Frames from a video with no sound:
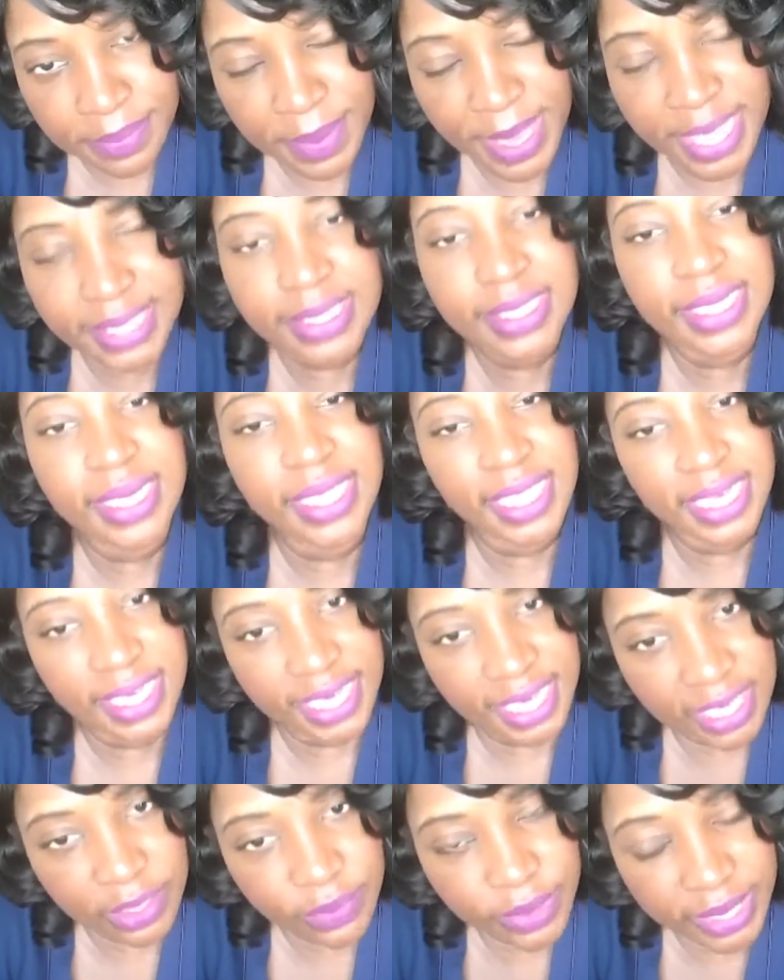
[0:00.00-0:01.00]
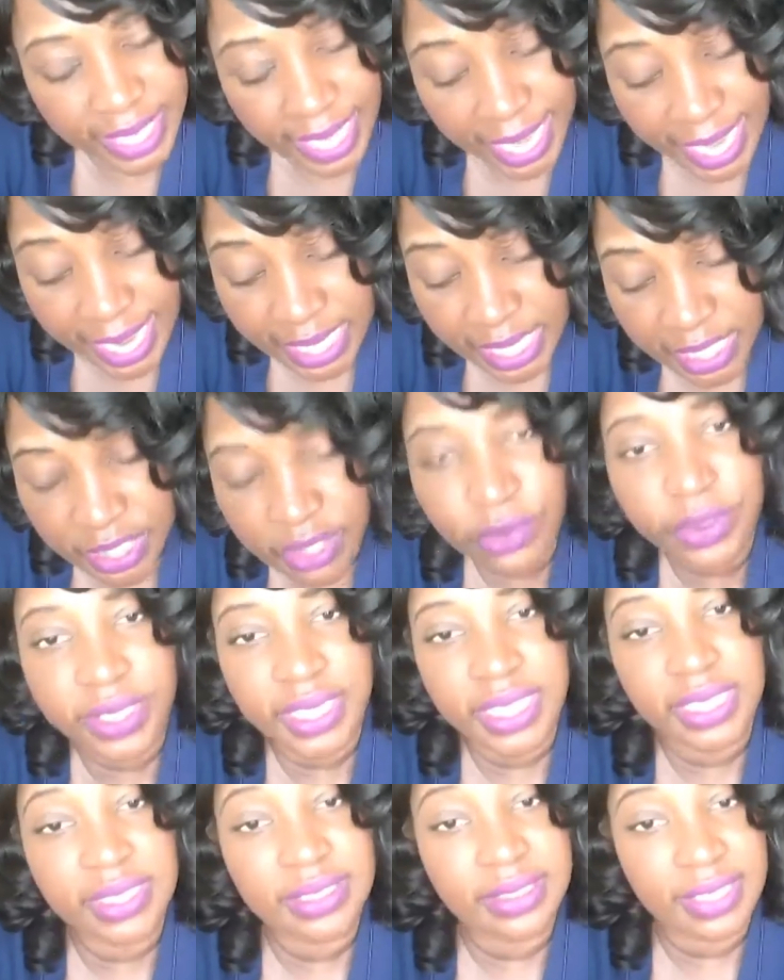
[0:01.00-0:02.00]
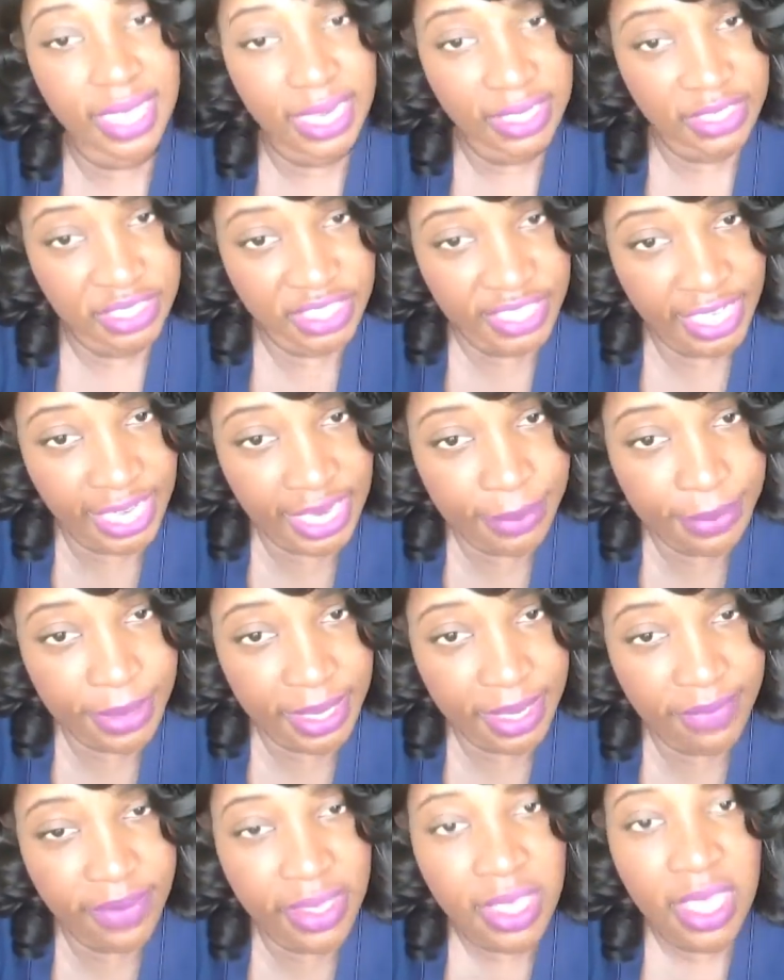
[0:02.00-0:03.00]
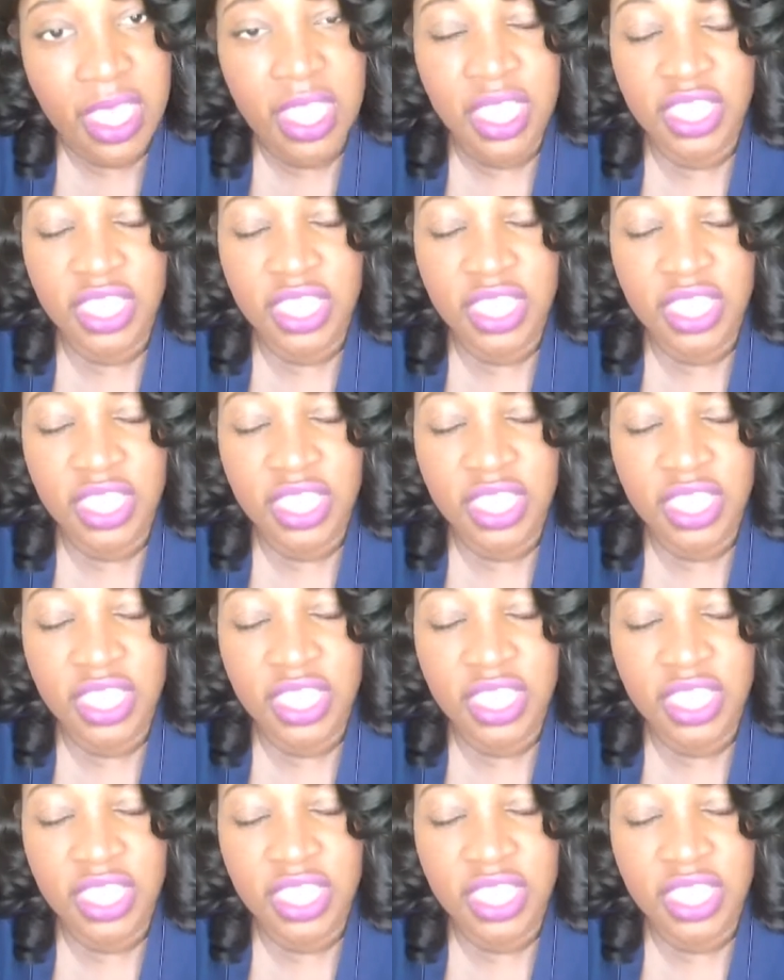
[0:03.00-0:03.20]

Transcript: Basically, he did what he had to do, and he is not ashamed of it.